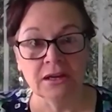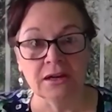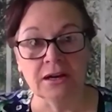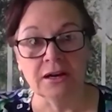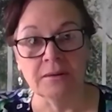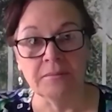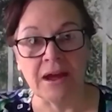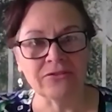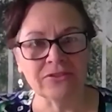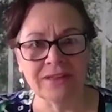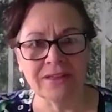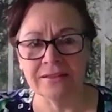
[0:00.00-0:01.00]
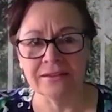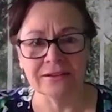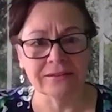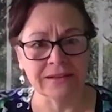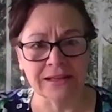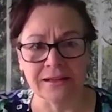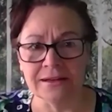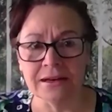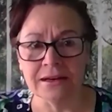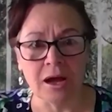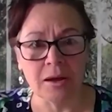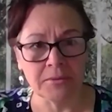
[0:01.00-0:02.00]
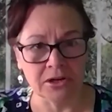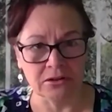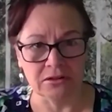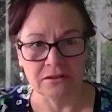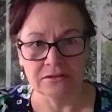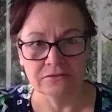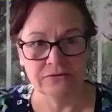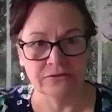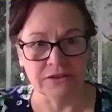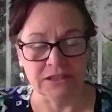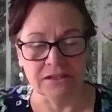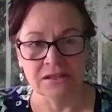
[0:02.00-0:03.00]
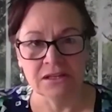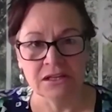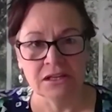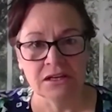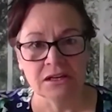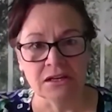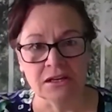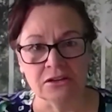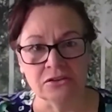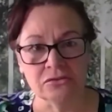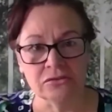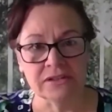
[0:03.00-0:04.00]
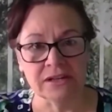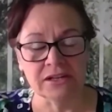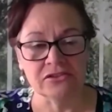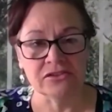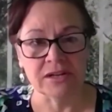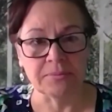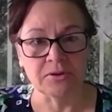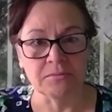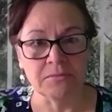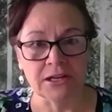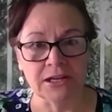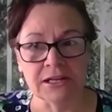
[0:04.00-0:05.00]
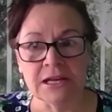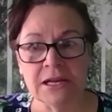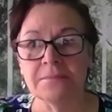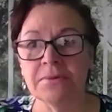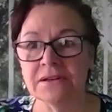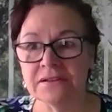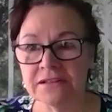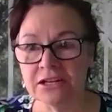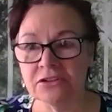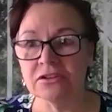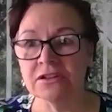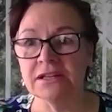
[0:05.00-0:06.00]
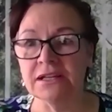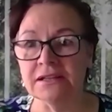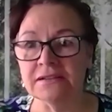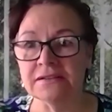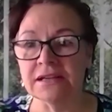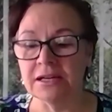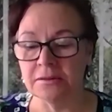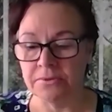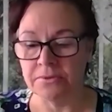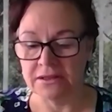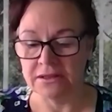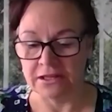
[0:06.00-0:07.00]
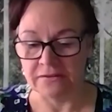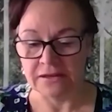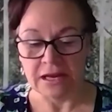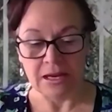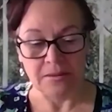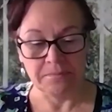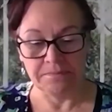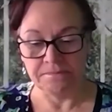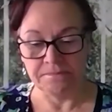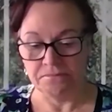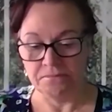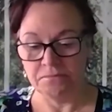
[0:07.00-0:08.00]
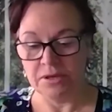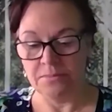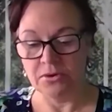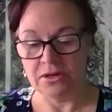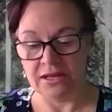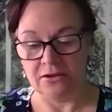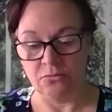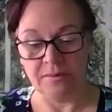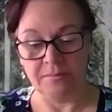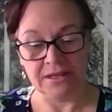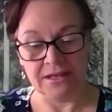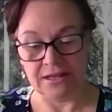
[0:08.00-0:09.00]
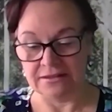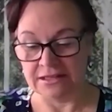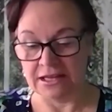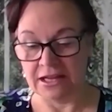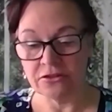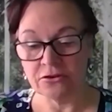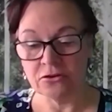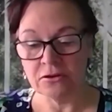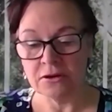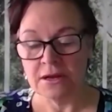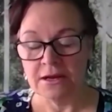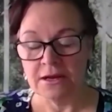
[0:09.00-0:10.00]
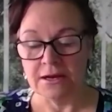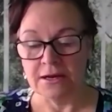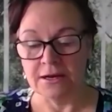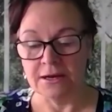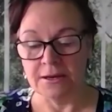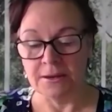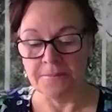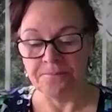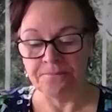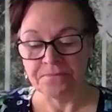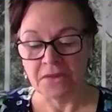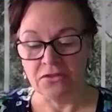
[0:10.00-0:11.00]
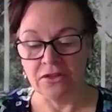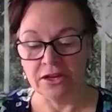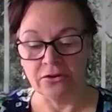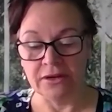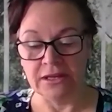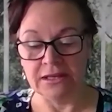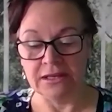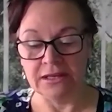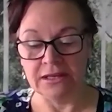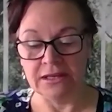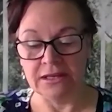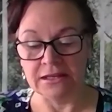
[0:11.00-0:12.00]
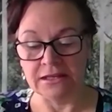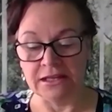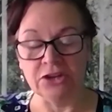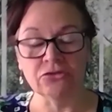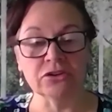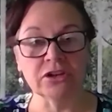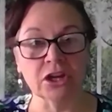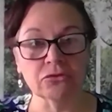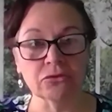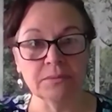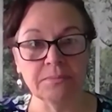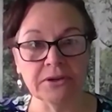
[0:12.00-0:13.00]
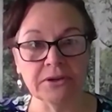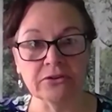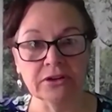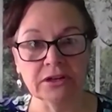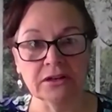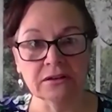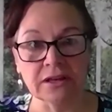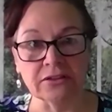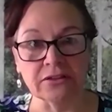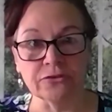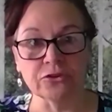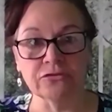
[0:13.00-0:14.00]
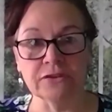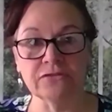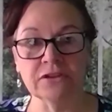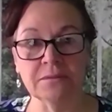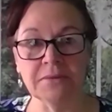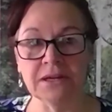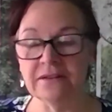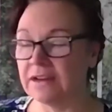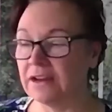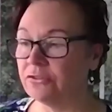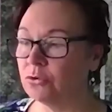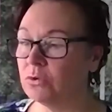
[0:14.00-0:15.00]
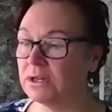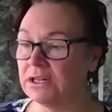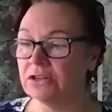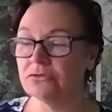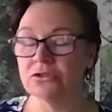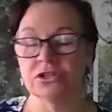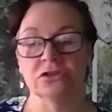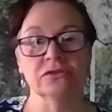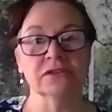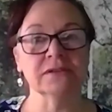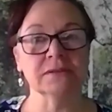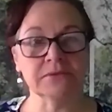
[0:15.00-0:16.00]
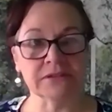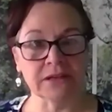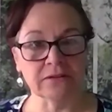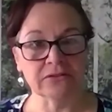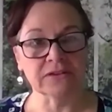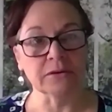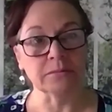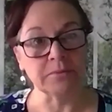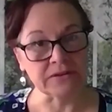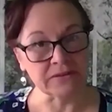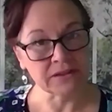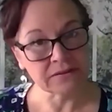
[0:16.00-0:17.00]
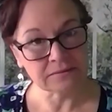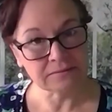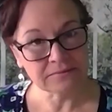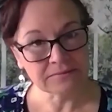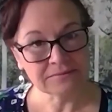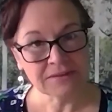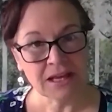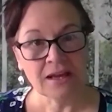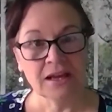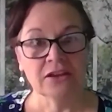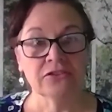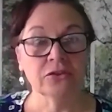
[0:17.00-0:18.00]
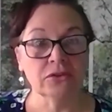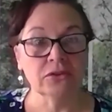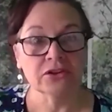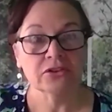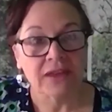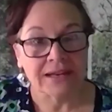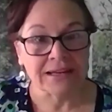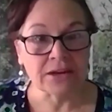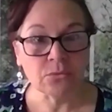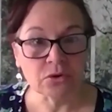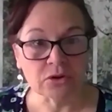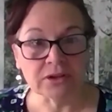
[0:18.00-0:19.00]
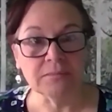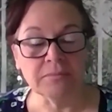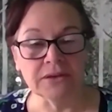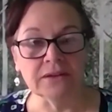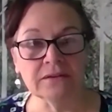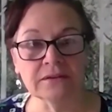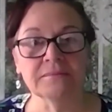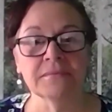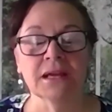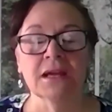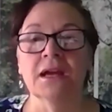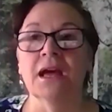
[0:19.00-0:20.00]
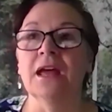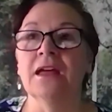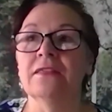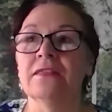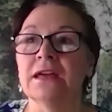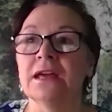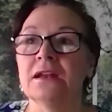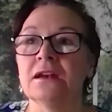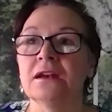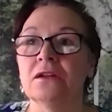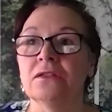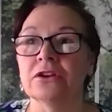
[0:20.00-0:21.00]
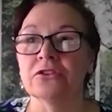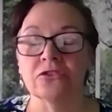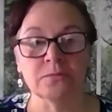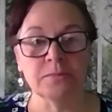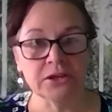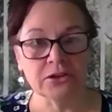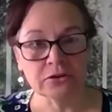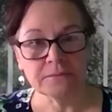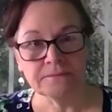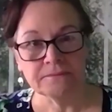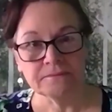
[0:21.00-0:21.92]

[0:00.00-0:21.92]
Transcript: Um, after that, there's like a nominal fee uh, to attend a chapter meeting. But essentially, it's set up like this people get, women get together. Um, there is an introductory period, like the first 15 minutes, everyone introduces themselves and their business. So there's that networking piece. And then there's a speaker,